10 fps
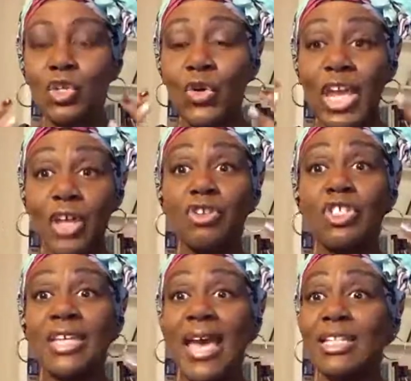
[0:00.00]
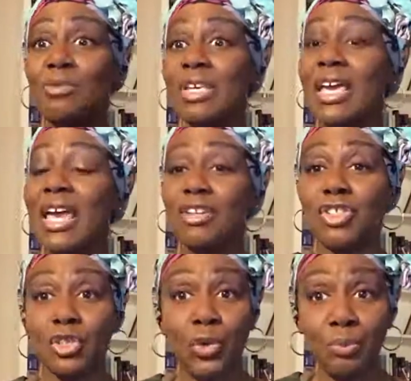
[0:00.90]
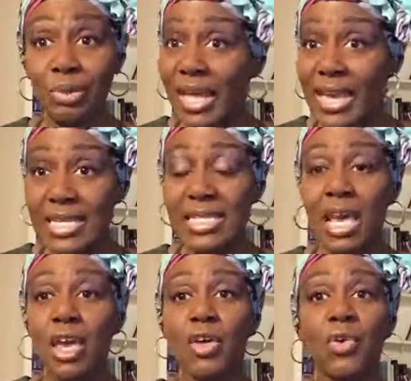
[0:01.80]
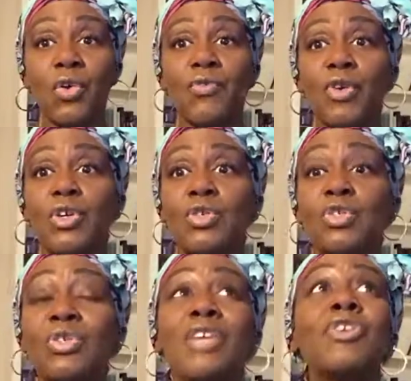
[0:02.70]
Your energy has to be at a certain place in order for you to do that.